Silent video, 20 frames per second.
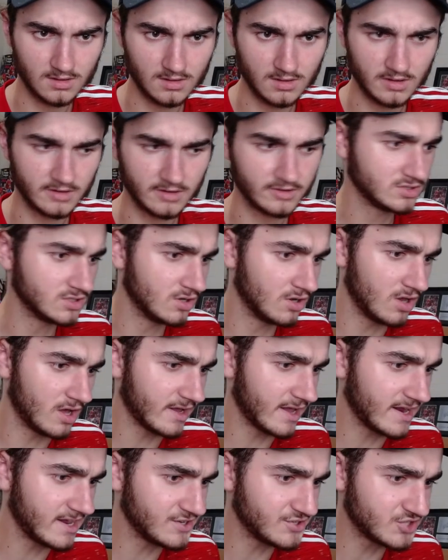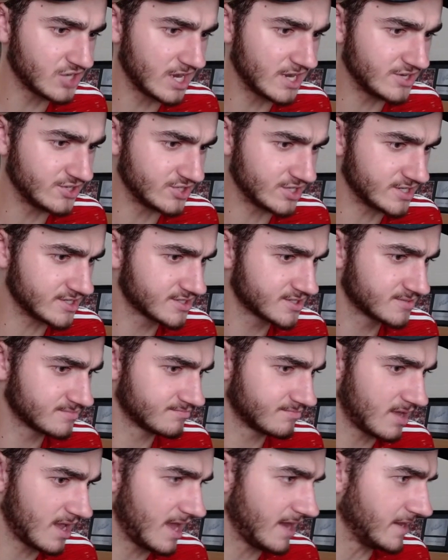Doesn't look like any changes.
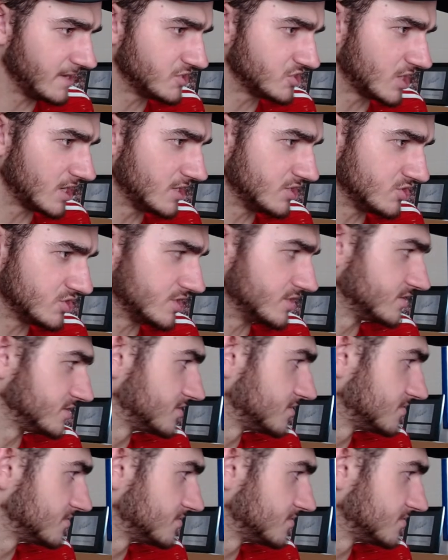Any changes.